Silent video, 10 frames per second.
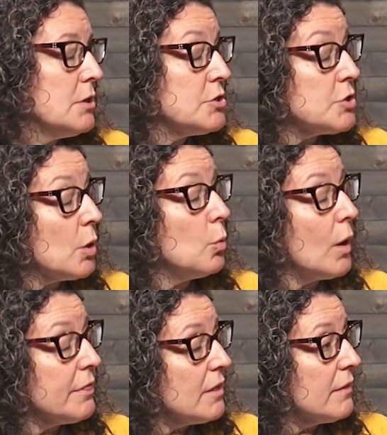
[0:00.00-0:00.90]
So
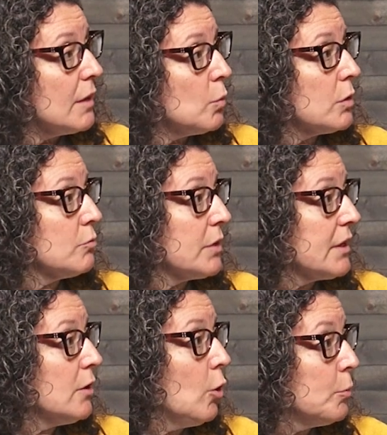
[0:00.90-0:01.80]
one thing that we're
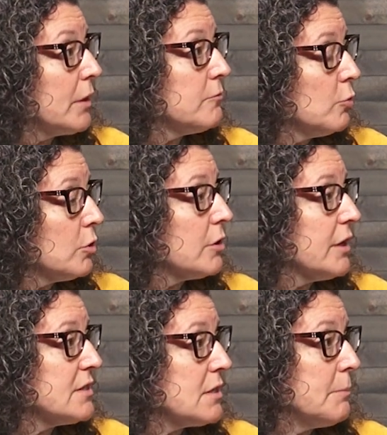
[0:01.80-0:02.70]
really hoping for
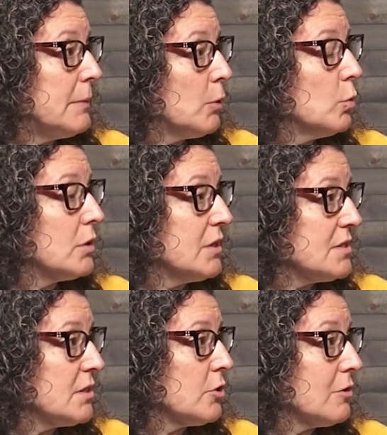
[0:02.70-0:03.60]
is that people will
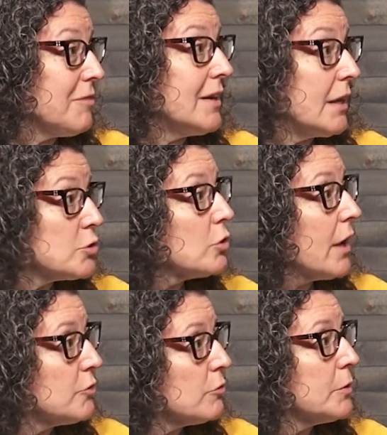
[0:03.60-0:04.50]
consider a financial
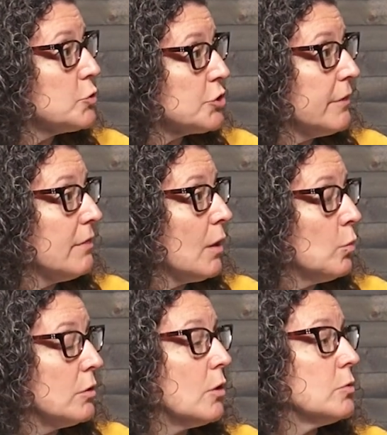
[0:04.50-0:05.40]
contribution that
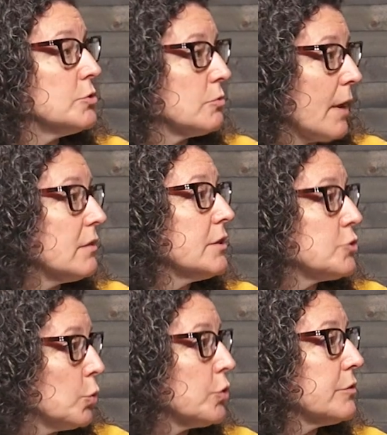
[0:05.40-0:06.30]
will go directly
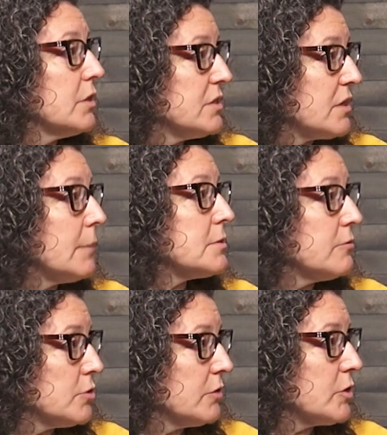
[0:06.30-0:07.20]
toward these types
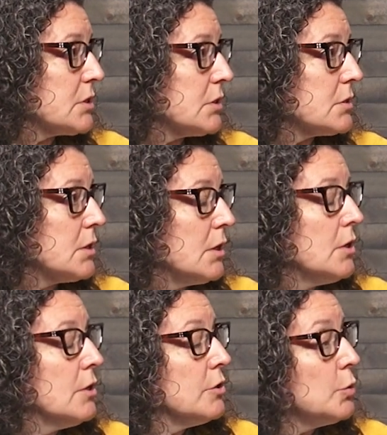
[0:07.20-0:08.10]
of services.
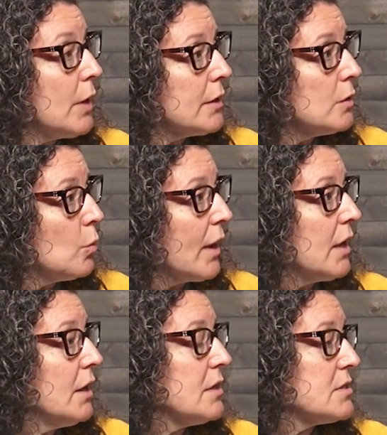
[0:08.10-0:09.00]
United
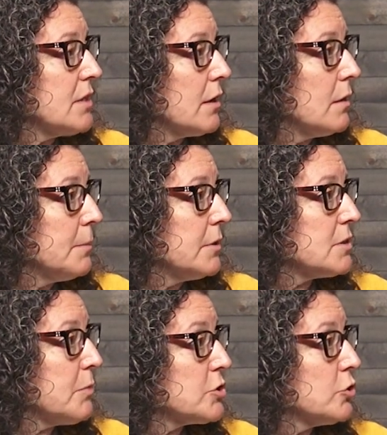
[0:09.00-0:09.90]
Way has set up a
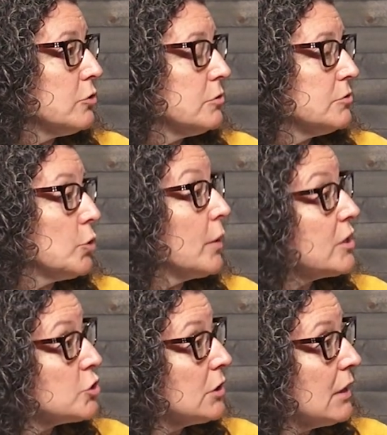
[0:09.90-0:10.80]
special
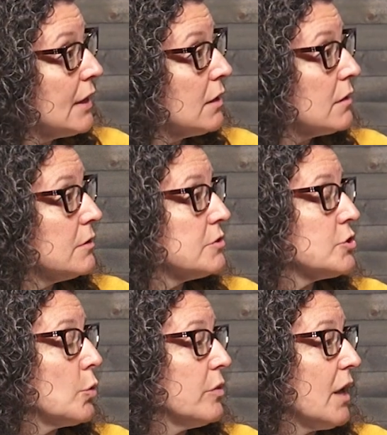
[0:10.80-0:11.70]
donation link
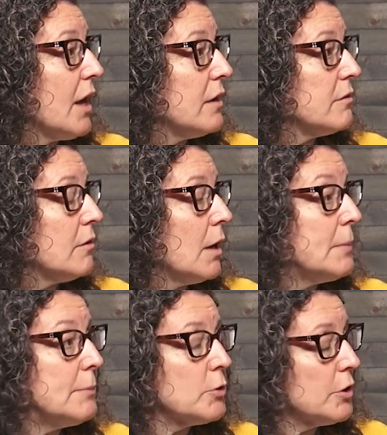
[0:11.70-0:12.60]
so that
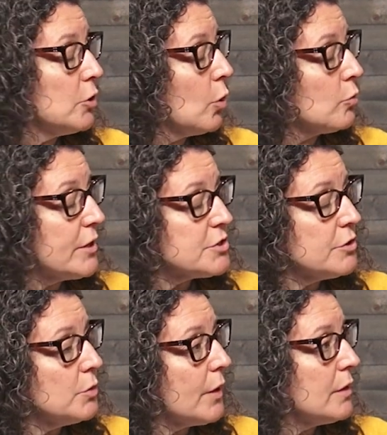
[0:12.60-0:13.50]
people can go right to
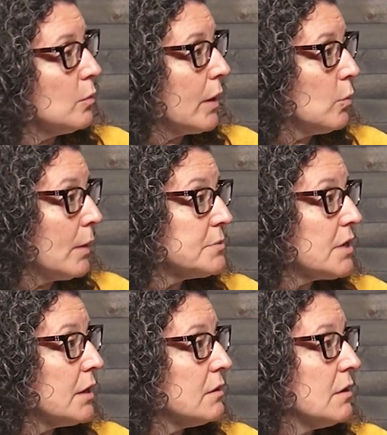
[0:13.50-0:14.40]
the United Way
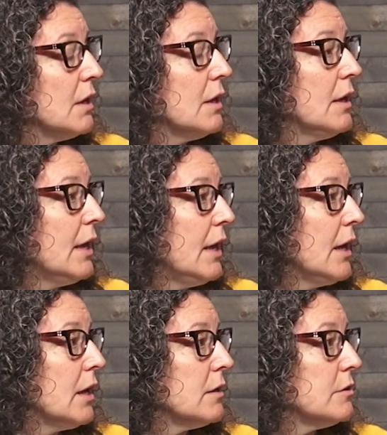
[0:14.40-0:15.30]
website
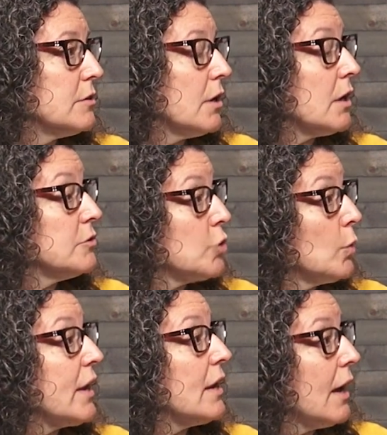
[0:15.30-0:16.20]
and
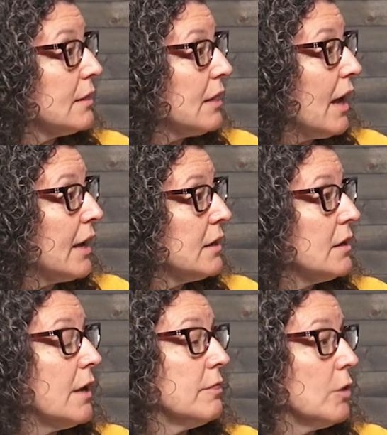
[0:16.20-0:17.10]
donate online,
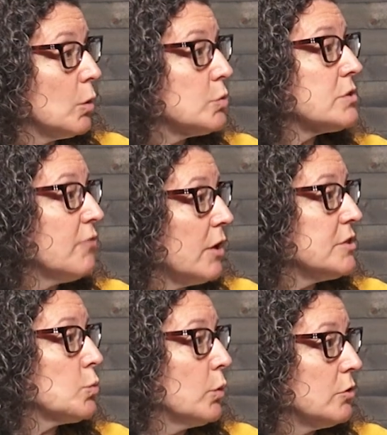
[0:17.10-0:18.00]
and those
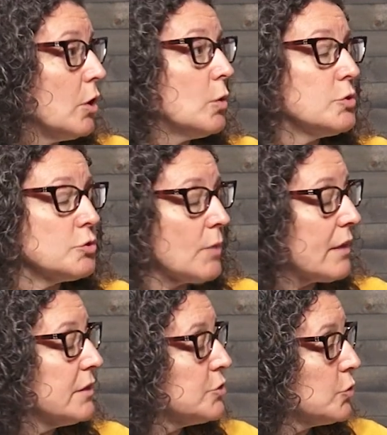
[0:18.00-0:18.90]
funds will go
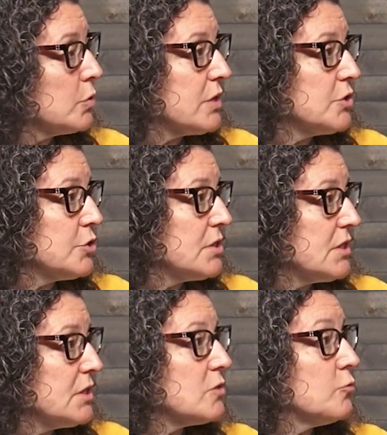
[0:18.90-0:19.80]
directly to those
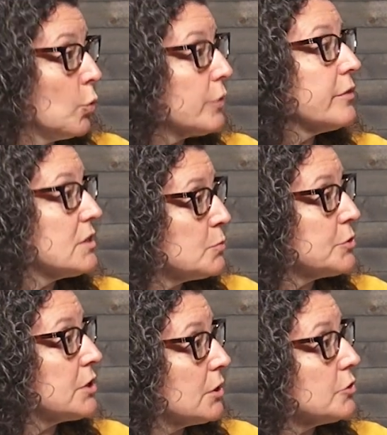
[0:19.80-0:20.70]
agencies for this
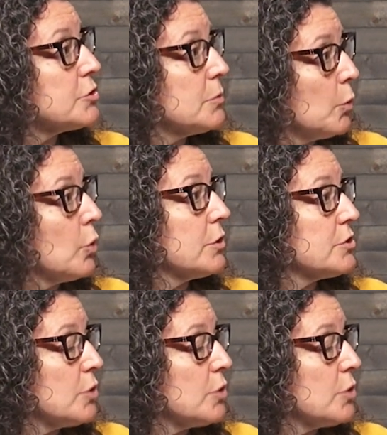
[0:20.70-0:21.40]
particular support.